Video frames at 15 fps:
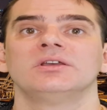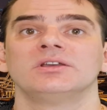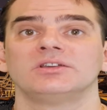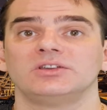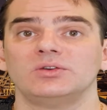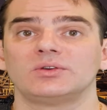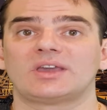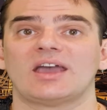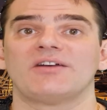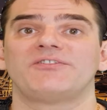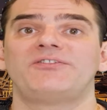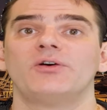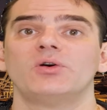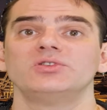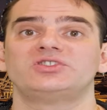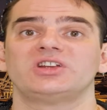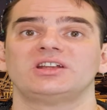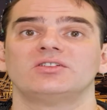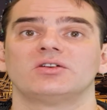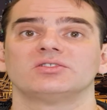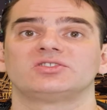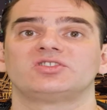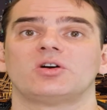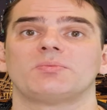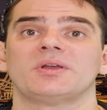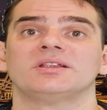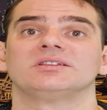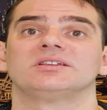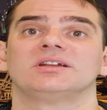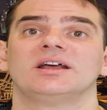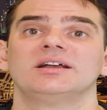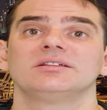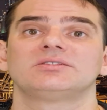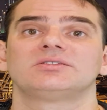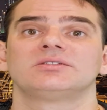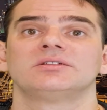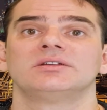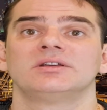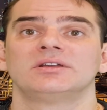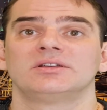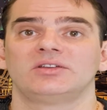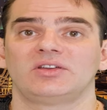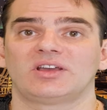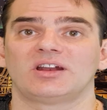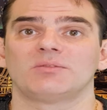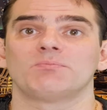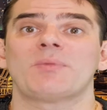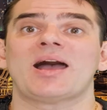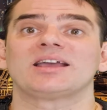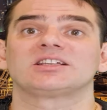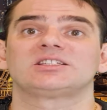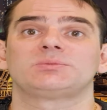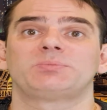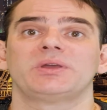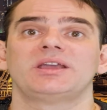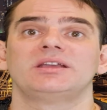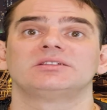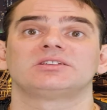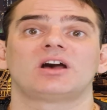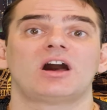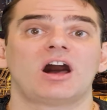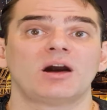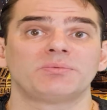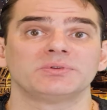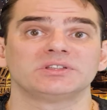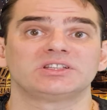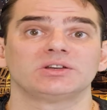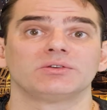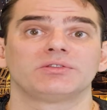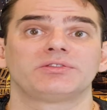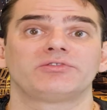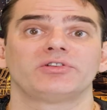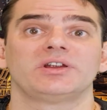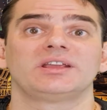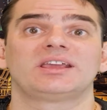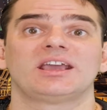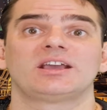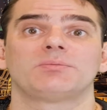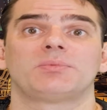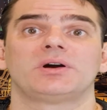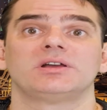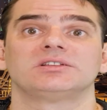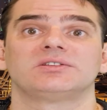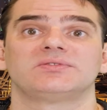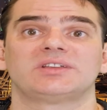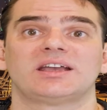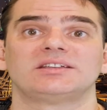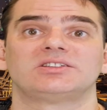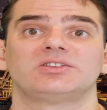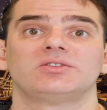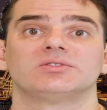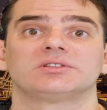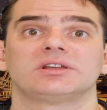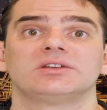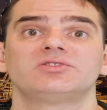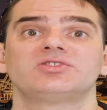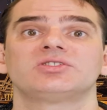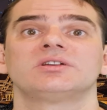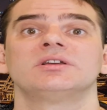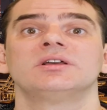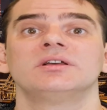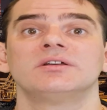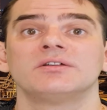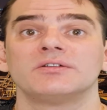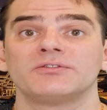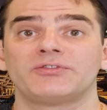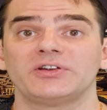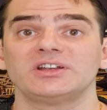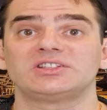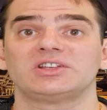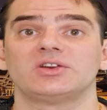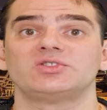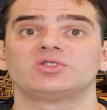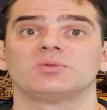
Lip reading: You get 4G non-stop internet, you get max speed up until 3 gigabytes of data usage, free social